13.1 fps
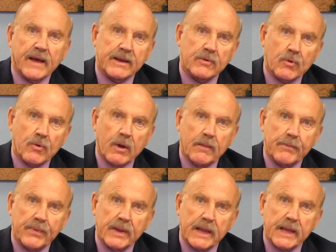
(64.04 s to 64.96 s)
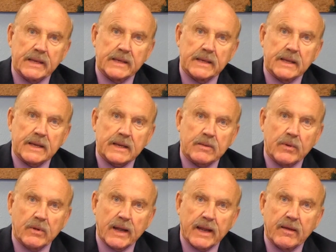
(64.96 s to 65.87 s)
I grew up in the
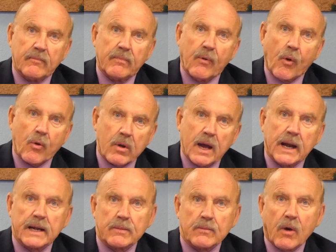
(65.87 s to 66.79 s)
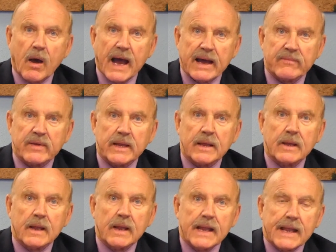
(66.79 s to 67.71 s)
community of Boron and Mojave.
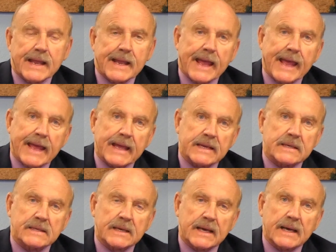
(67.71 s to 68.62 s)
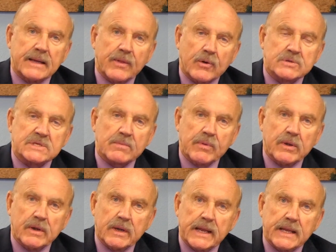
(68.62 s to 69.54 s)
And those
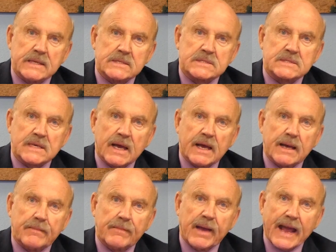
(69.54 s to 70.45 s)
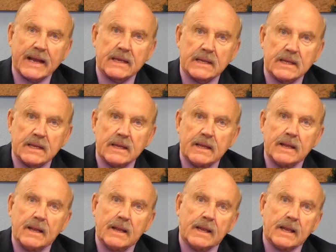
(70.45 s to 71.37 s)
communities back
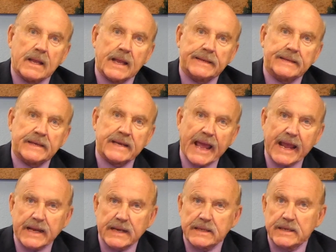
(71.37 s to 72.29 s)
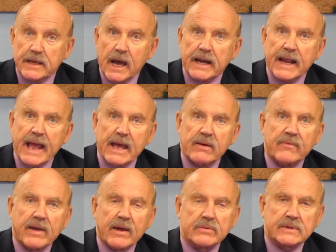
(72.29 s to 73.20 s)
in the day did not have
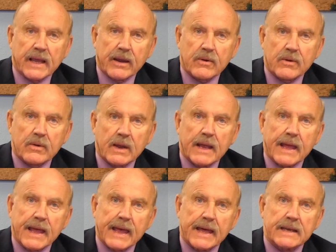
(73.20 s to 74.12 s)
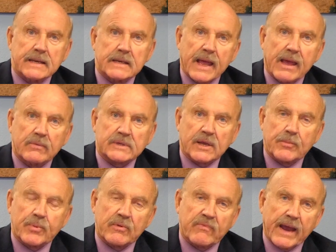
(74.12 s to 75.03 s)
healthcare and
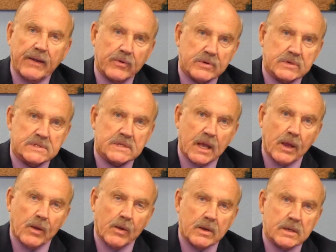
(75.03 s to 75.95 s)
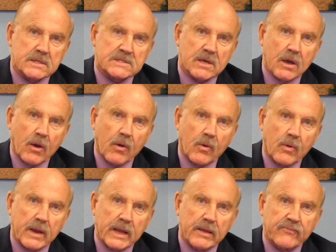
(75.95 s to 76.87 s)
healthcare providers.
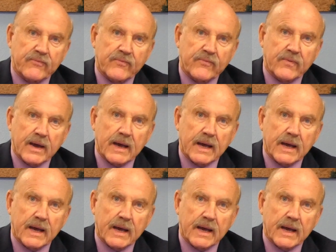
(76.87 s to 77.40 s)
So if